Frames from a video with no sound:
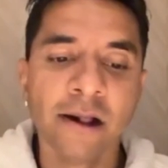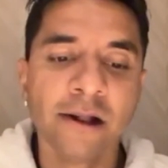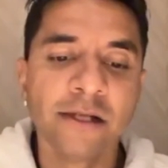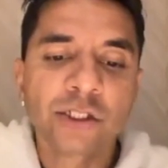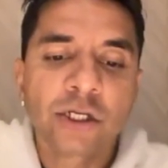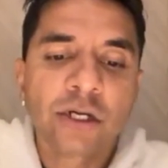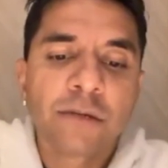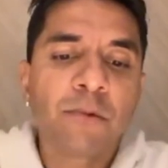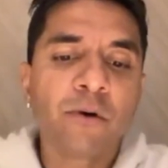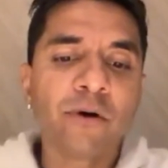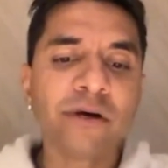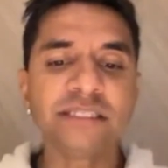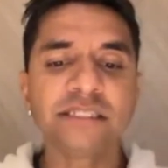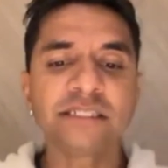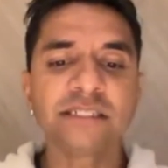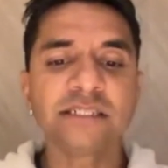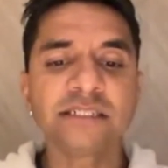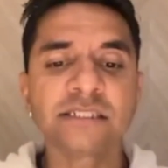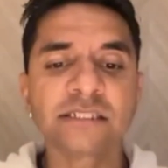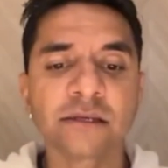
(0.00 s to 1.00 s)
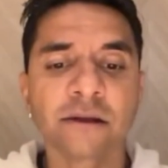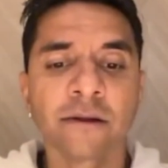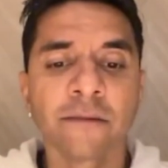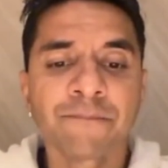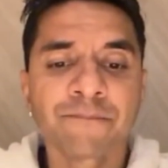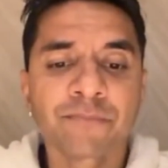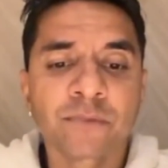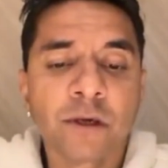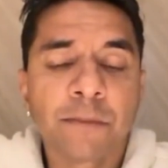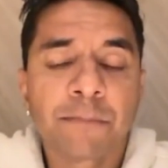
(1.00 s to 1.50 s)
So the point is,
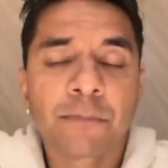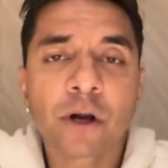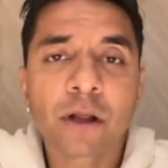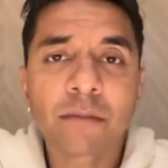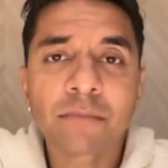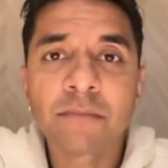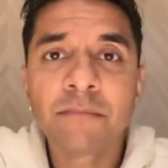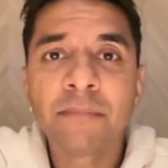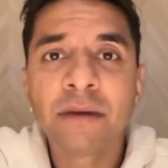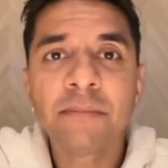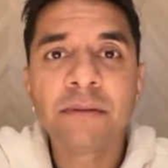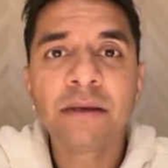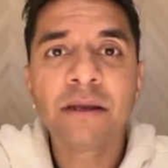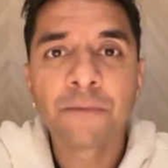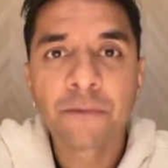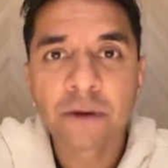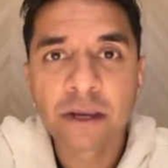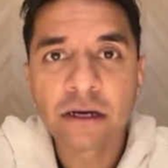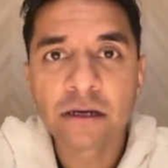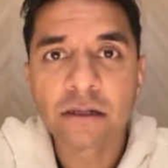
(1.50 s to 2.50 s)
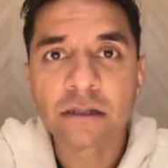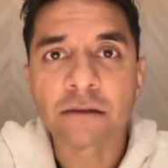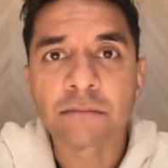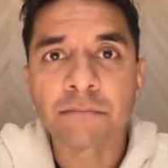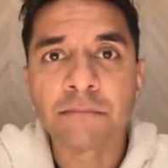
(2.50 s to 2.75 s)
your problem may be real.